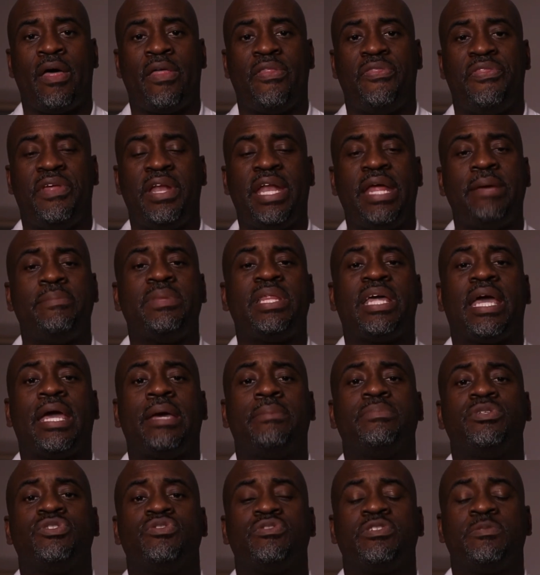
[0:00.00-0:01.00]
The name of the
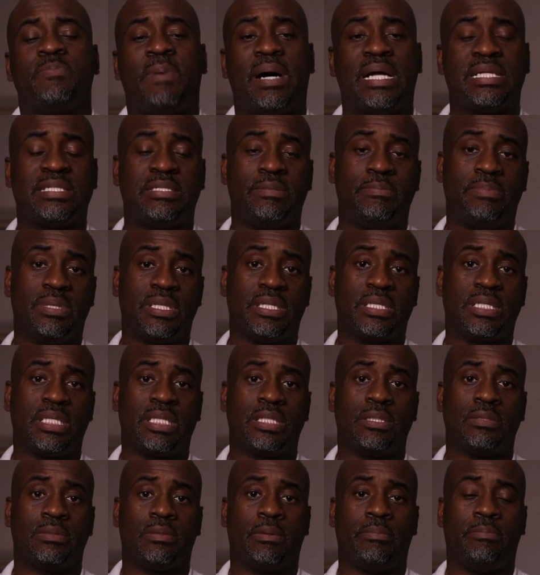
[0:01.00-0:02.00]
game is
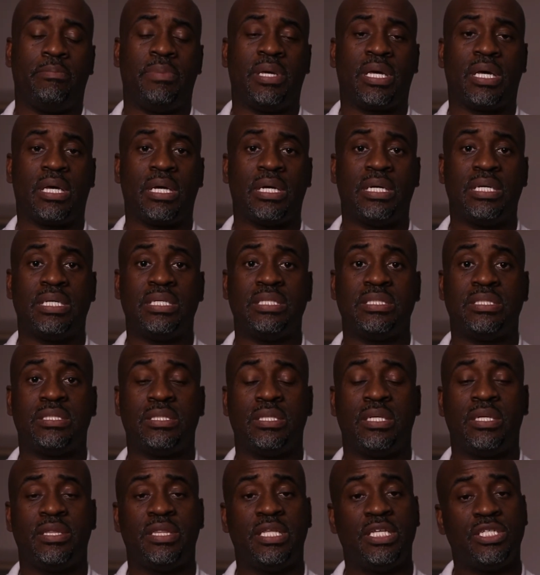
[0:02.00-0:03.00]
responsibility, because
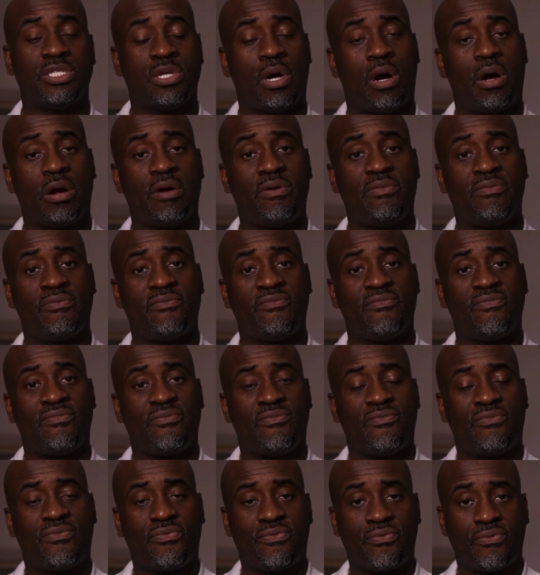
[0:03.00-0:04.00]
these aren't
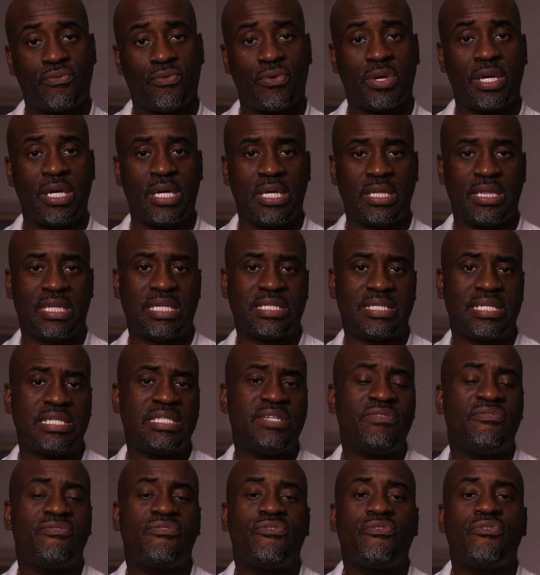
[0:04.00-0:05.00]
free. This
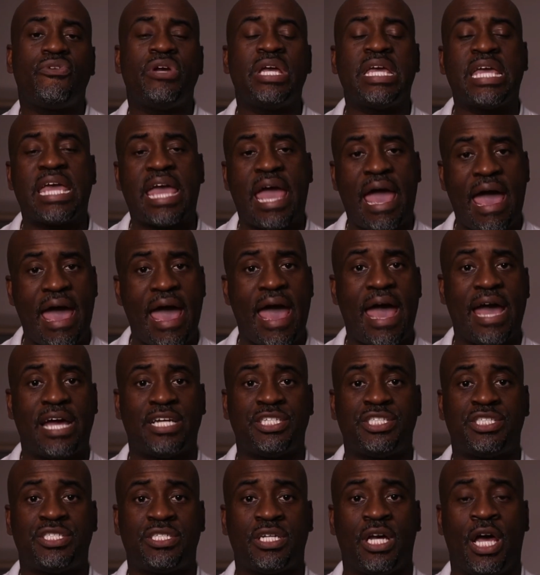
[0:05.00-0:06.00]
isn't free
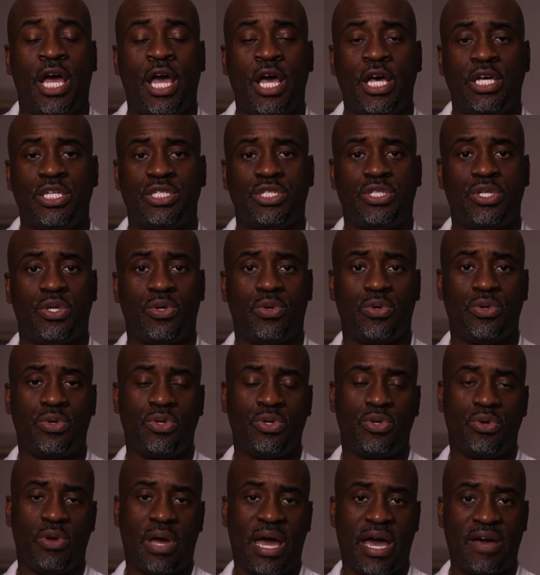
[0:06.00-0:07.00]
cash. So
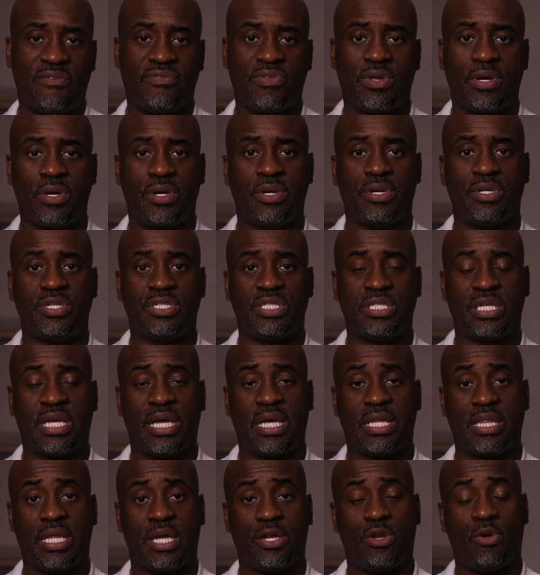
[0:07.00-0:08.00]
you have to
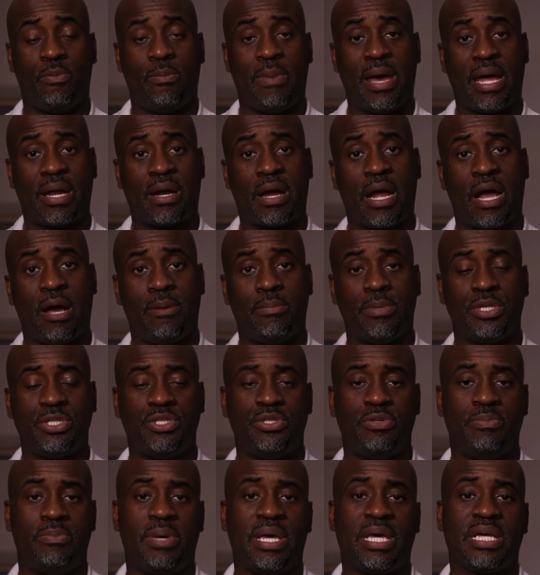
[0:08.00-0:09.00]
understand that no matter how much
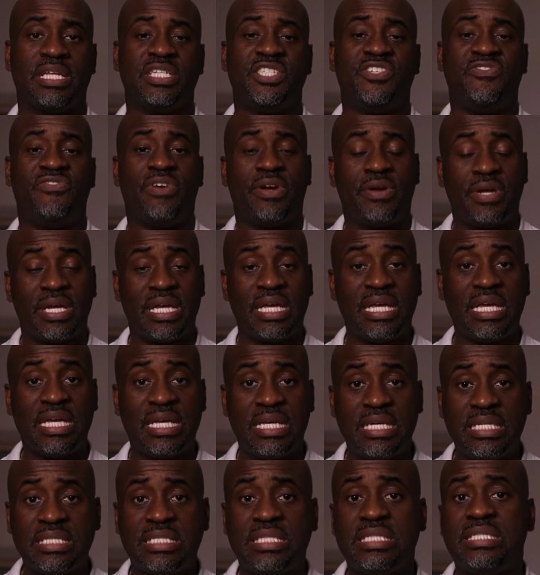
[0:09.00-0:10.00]
you make, it's very
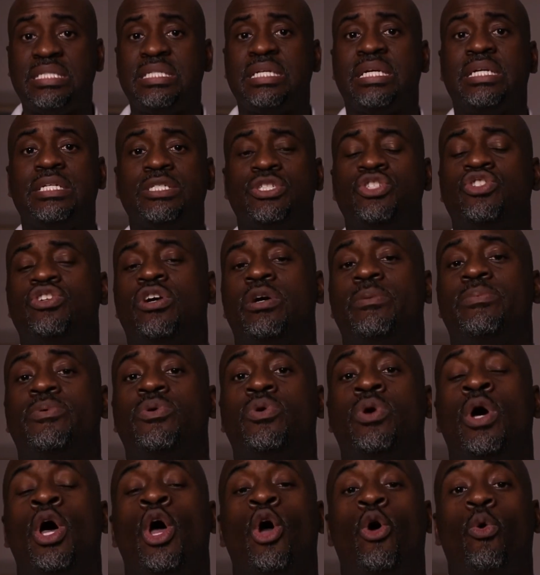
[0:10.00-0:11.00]
easy to get in
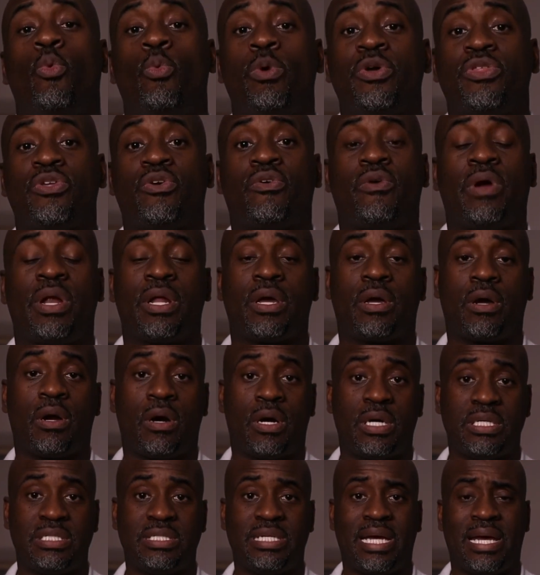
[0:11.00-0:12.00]
trouble with credit
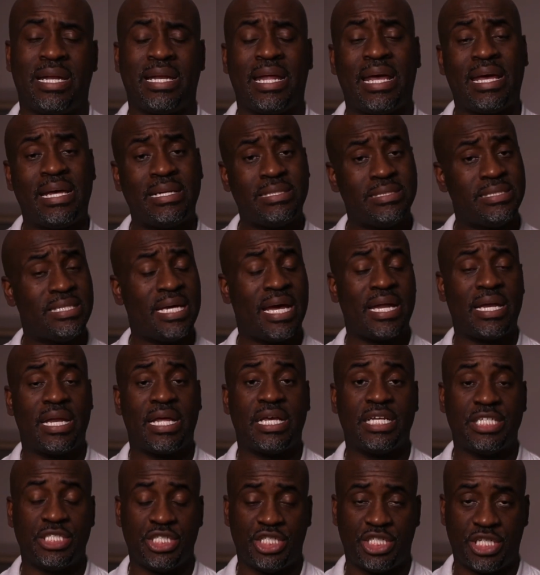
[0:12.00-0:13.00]
card debt and debt
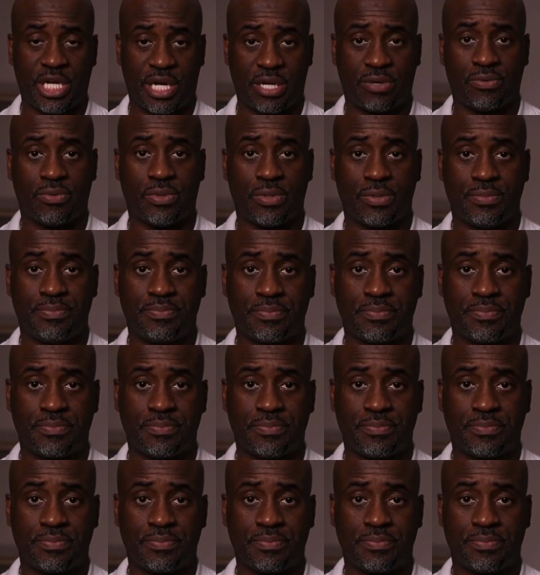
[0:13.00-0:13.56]
in general.